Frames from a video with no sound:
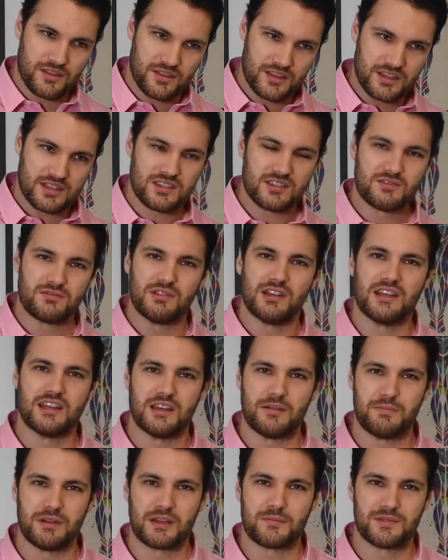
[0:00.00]
This is
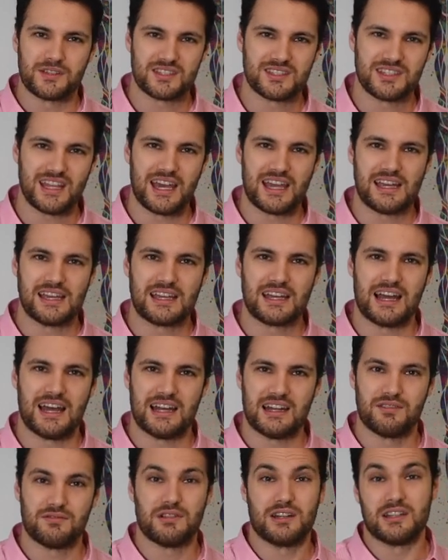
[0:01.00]
really a big mistake,
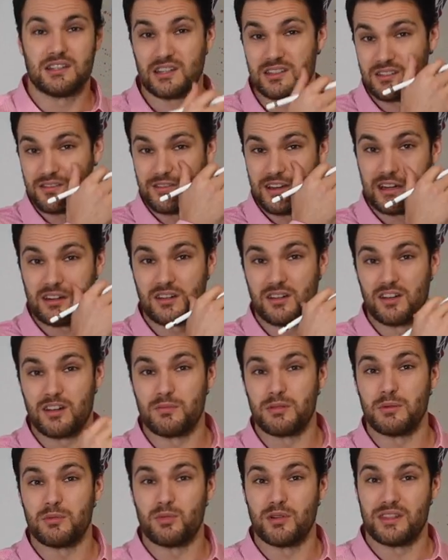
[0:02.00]
and it really does affect a lot
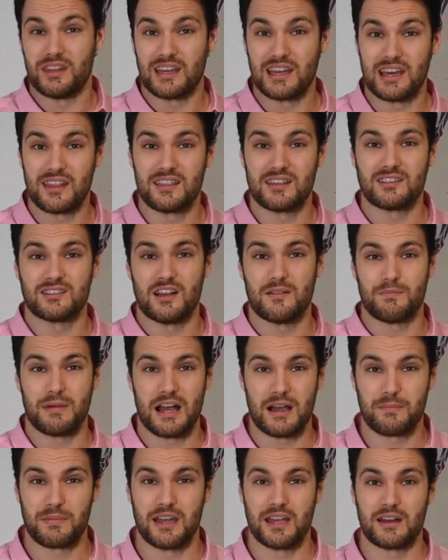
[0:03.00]
of people when they get things like
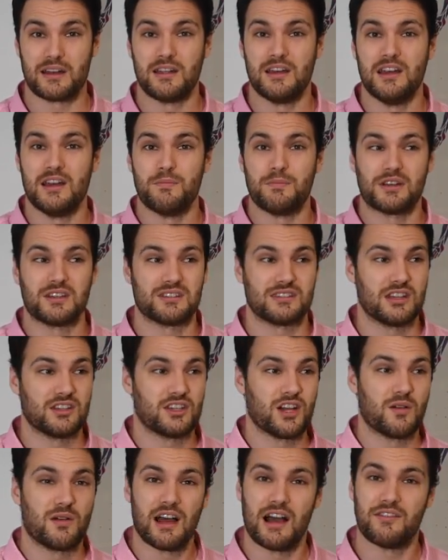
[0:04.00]
back pain because they
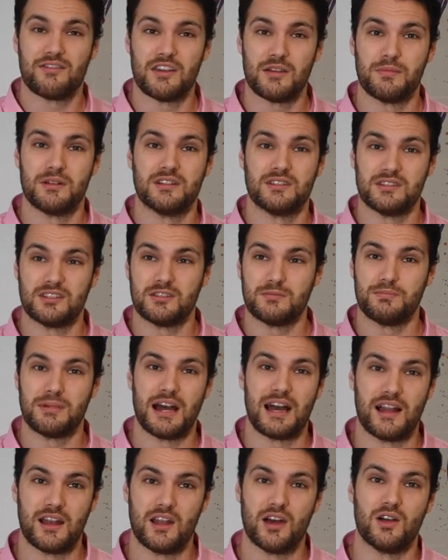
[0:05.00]
don't have the ability to
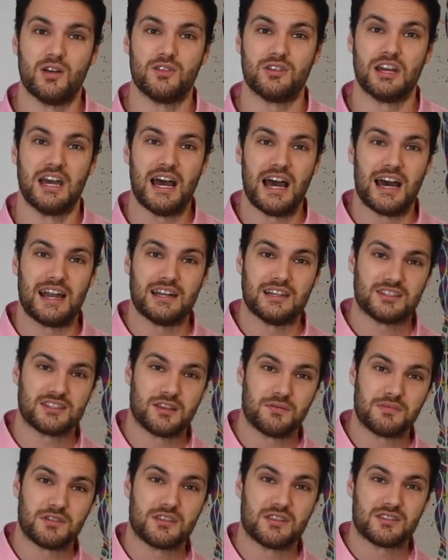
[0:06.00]
bear load, and it's
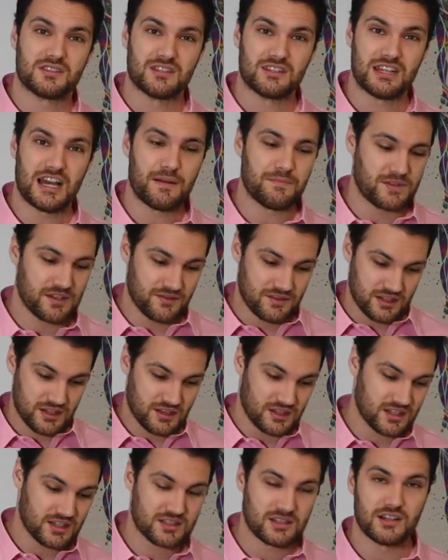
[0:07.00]
something that's adaptive. And
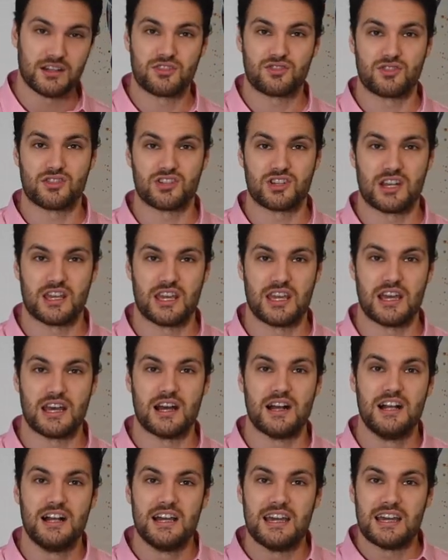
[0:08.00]
in this literature
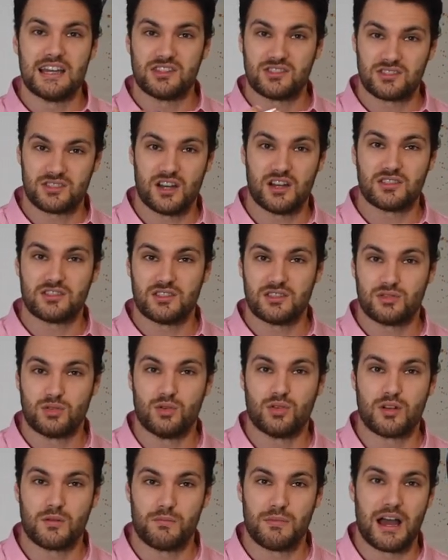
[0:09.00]
here, it starts to
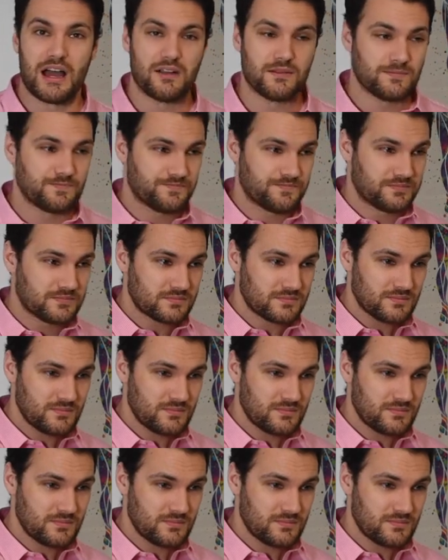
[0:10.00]
talk about